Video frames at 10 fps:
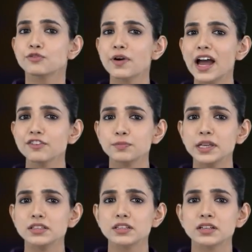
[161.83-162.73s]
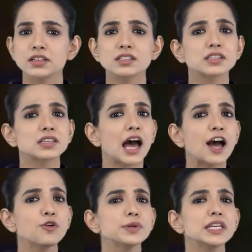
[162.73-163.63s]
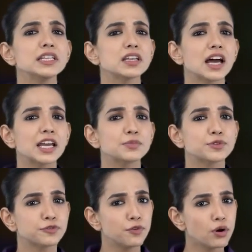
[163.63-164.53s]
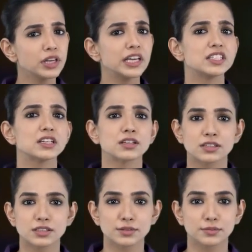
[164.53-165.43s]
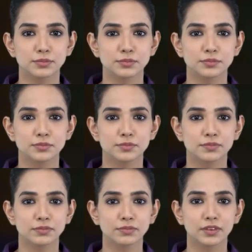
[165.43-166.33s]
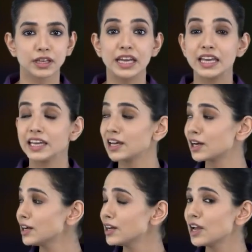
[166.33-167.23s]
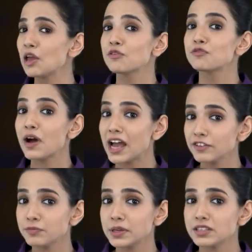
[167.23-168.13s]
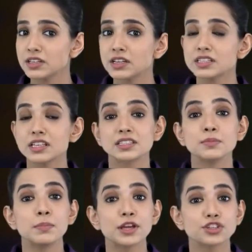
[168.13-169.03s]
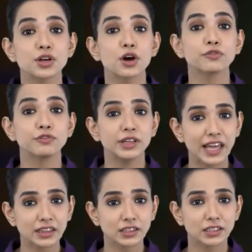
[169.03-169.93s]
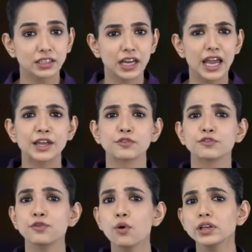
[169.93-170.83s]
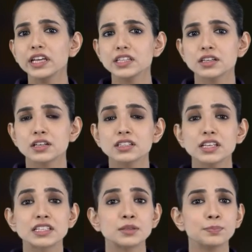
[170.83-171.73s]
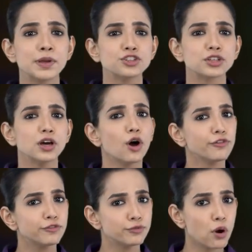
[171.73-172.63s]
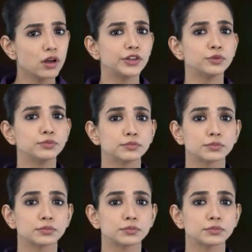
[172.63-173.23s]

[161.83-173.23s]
5 meters is how many times 4 liters? Here, 5 meters is the measure of length and 4 liters is the measure of volume.